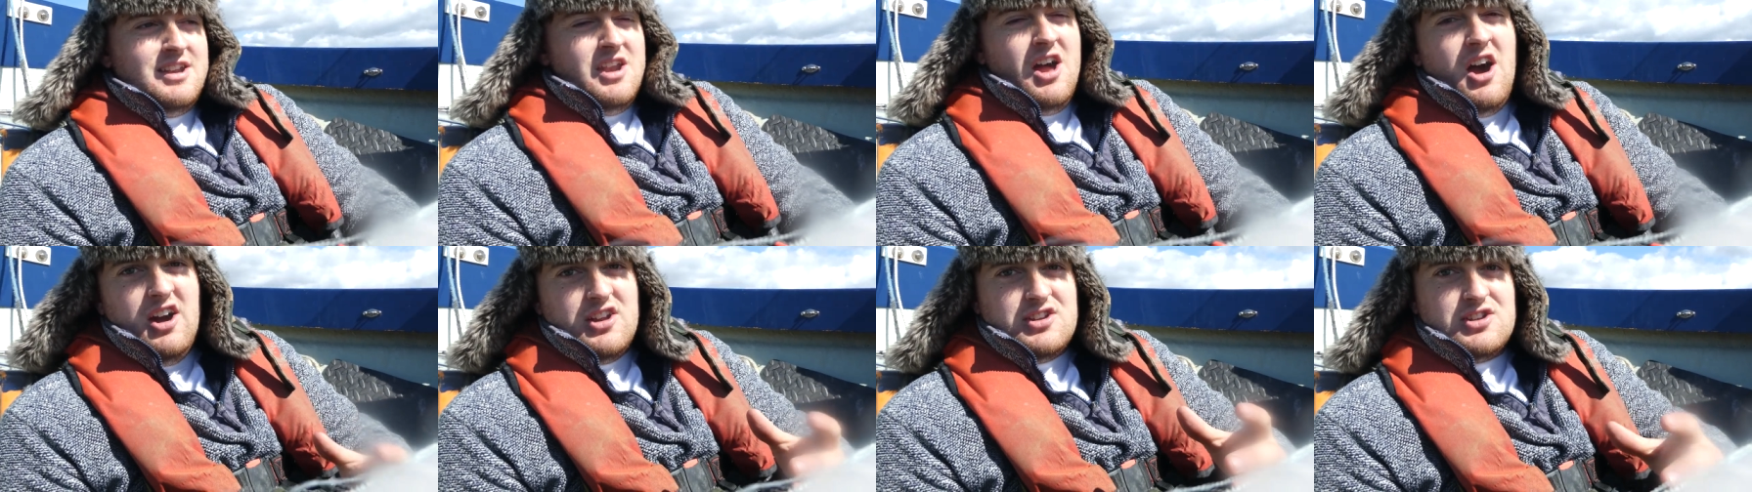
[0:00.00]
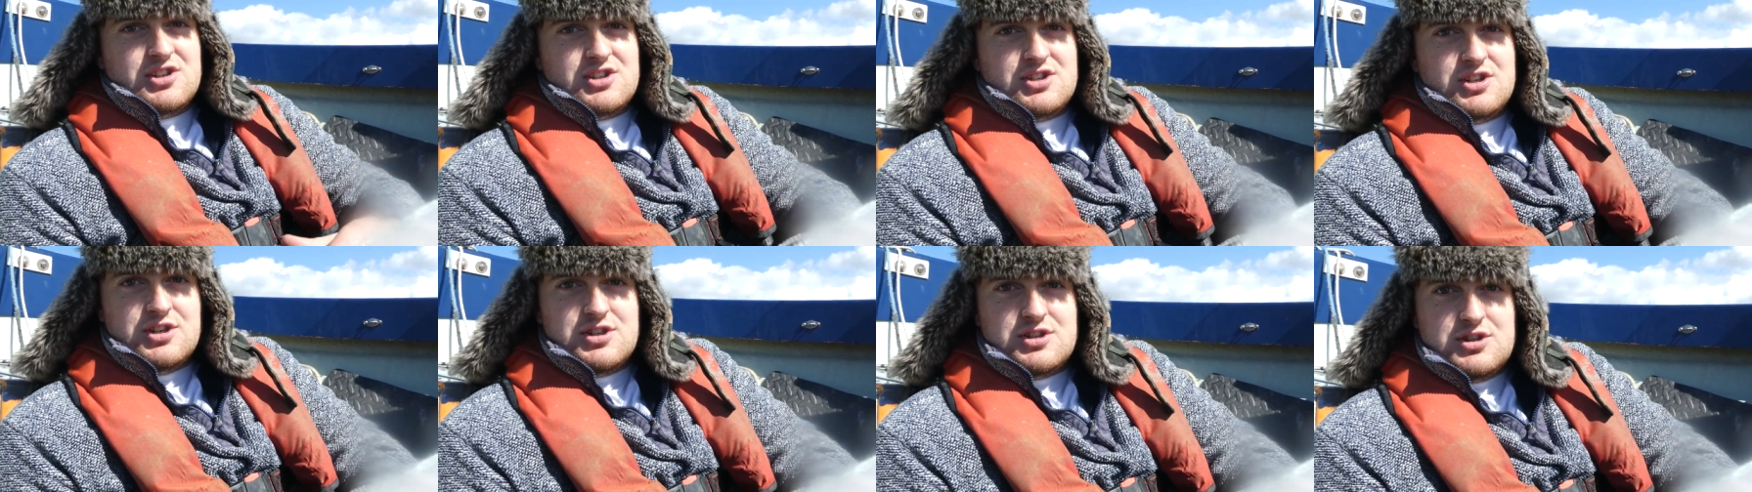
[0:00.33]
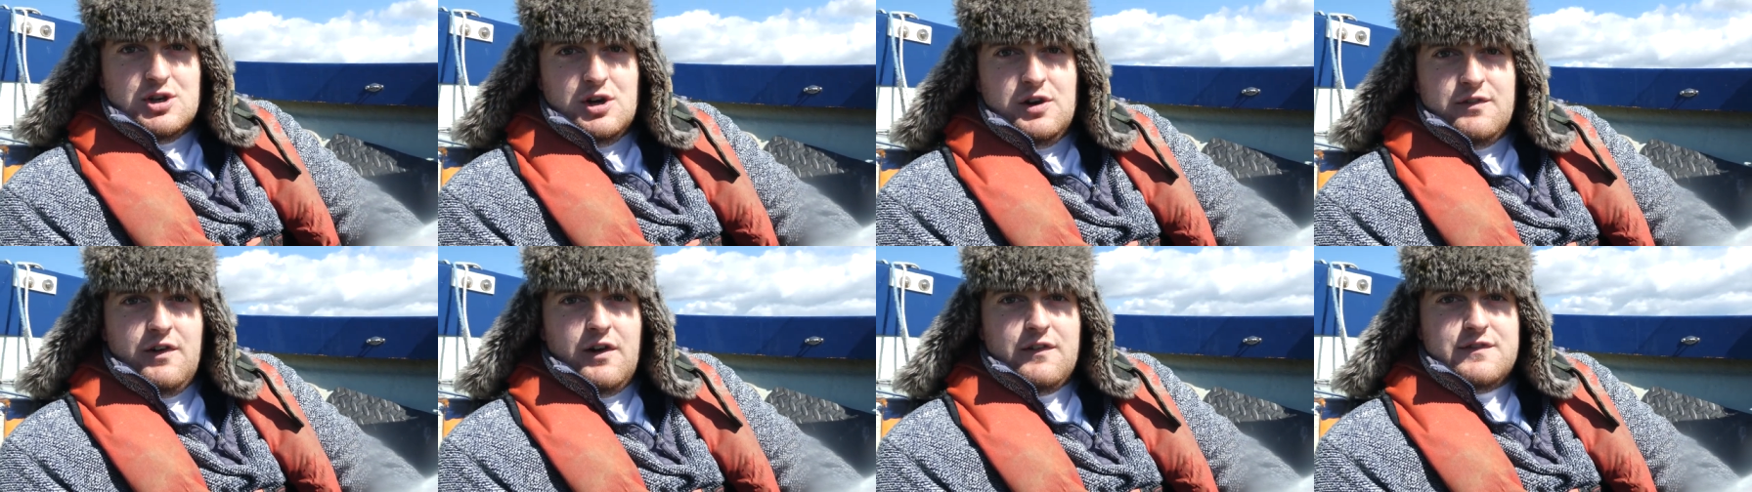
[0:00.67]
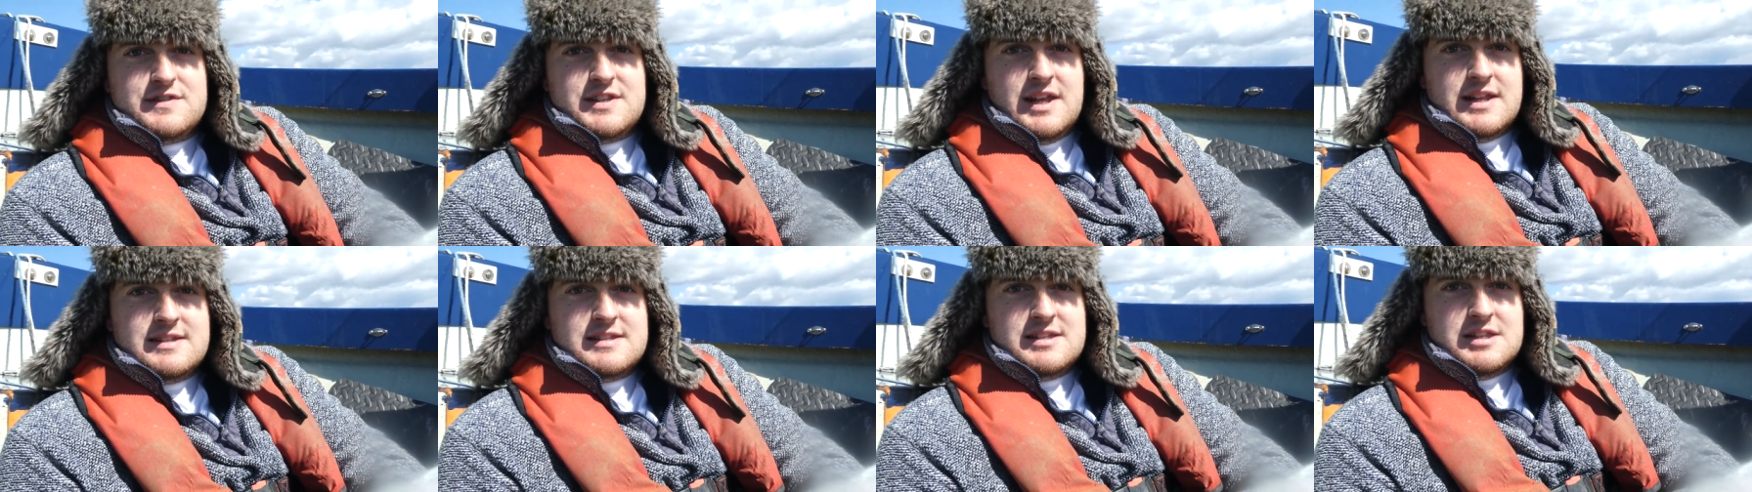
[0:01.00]
no, it just does sort of
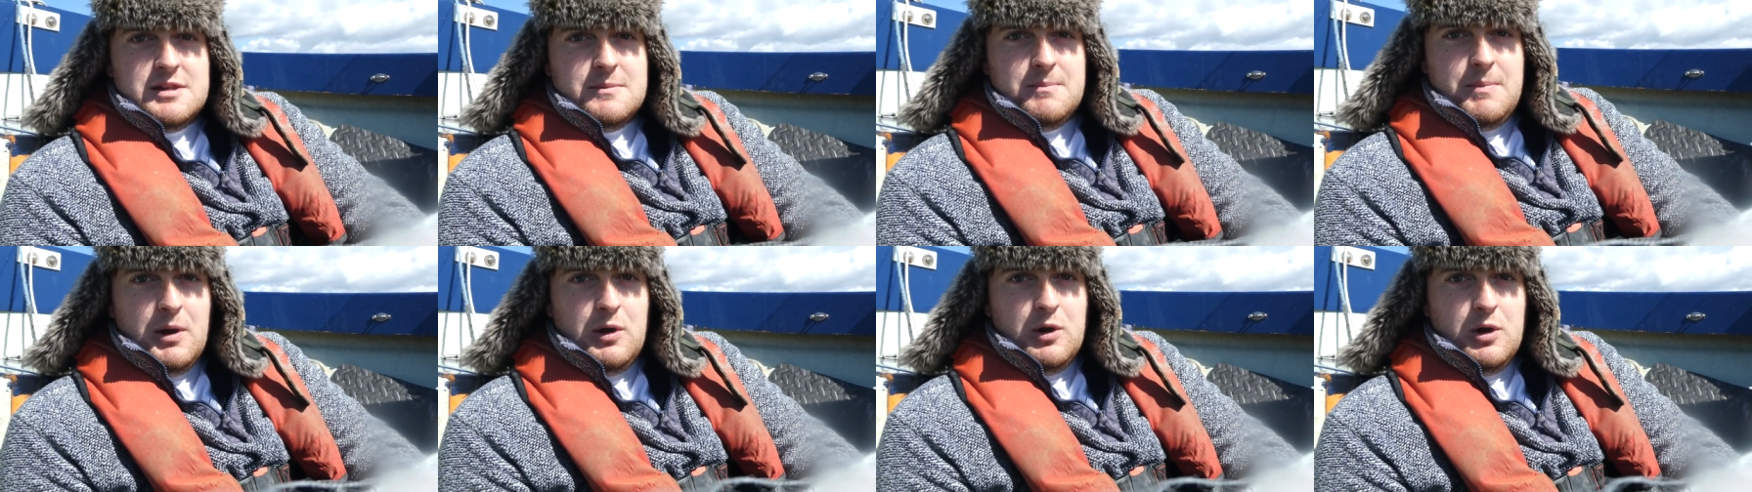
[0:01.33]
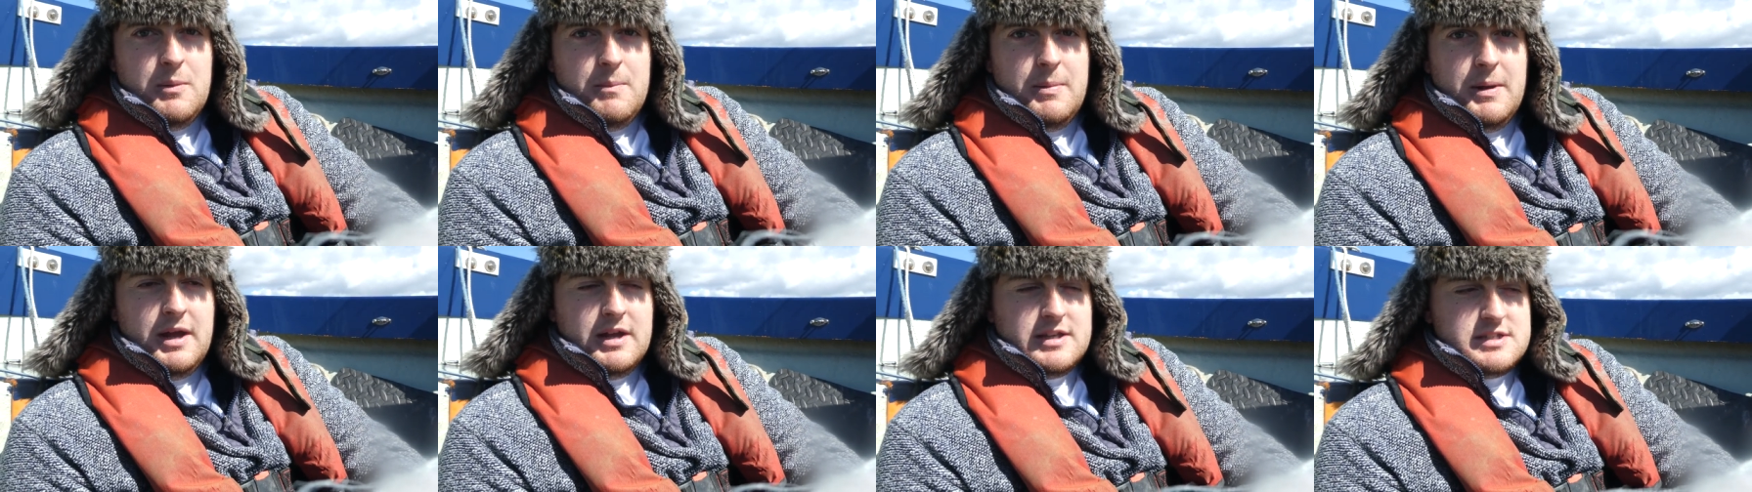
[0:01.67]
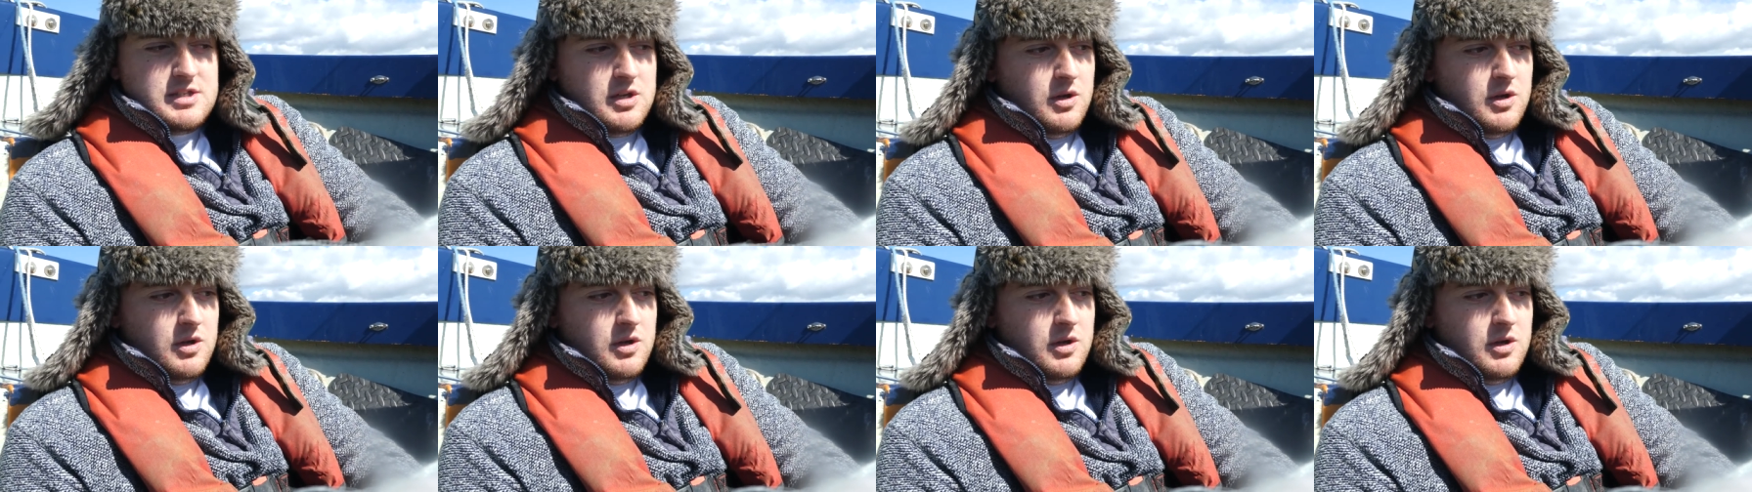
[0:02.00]
off-centre the boat a bit.